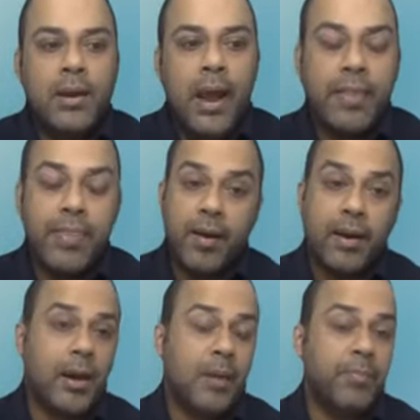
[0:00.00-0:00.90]
And there are
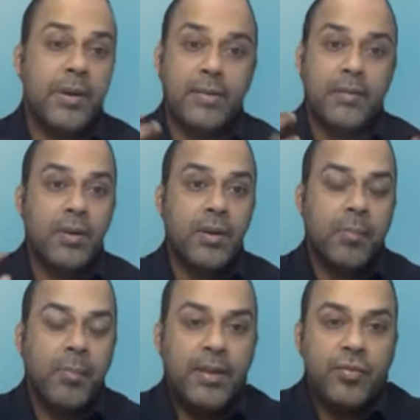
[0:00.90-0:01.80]
companies even in the
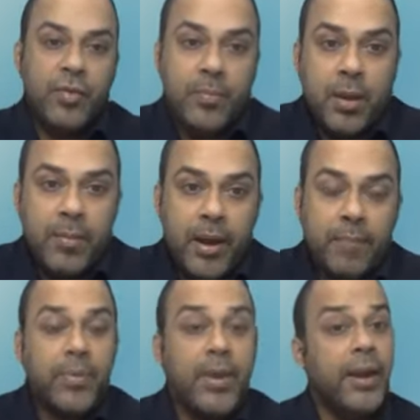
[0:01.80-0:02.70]
mainstream coming
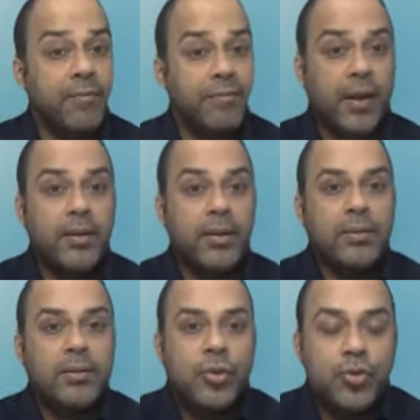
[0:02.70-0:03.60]
up, they're getting
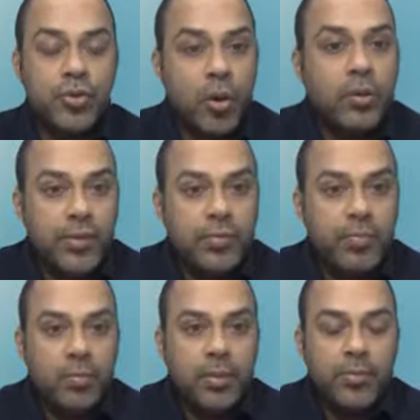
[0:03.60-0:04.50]
funded to solve these
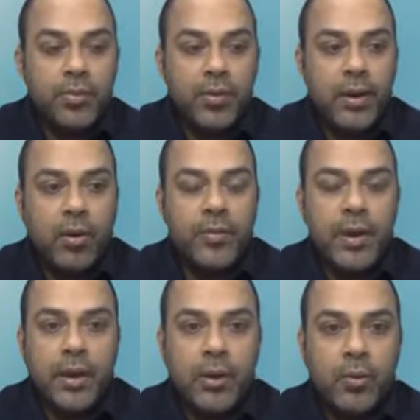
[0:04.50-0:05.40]
problems, right? Of
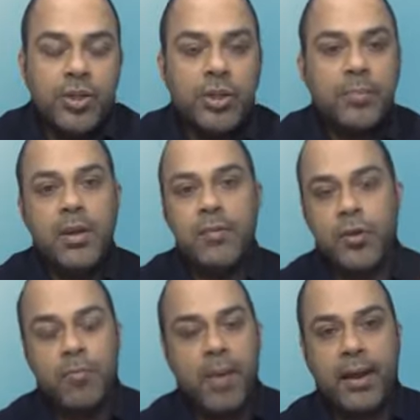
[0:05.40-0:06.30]
data ownership, giving
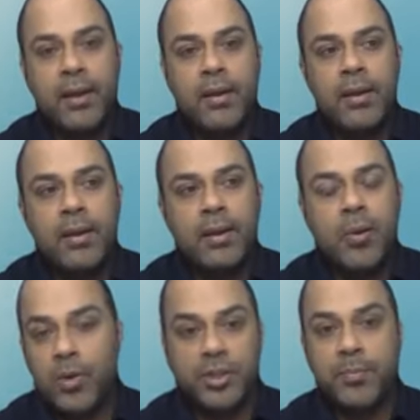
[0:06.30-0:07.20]
you back
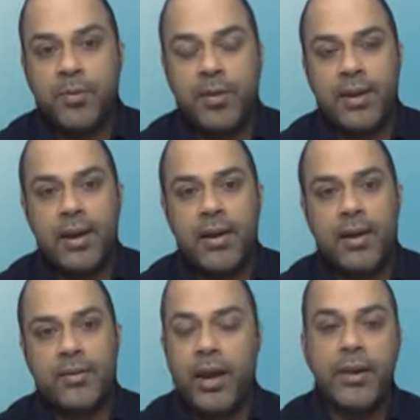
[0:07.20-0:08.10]
ownership of your
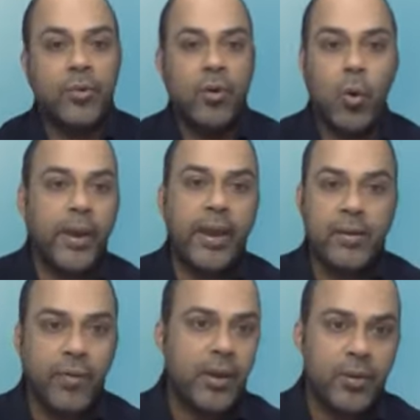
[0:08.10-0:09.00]
data, trying to locate
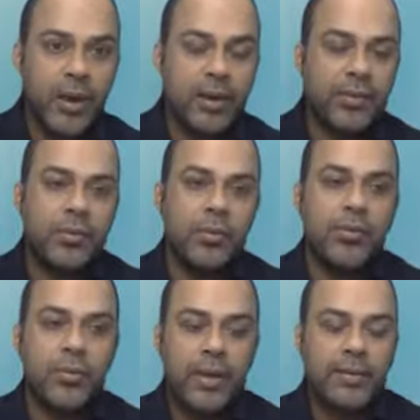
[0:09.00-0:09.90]
where your data is stored.
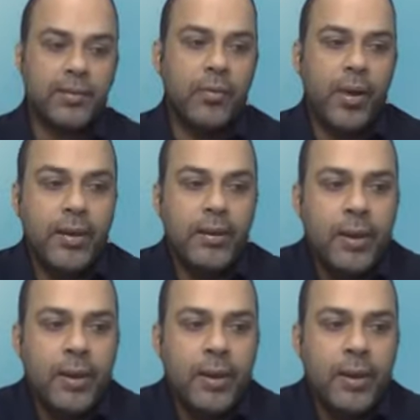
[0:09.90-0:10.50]
So that's great.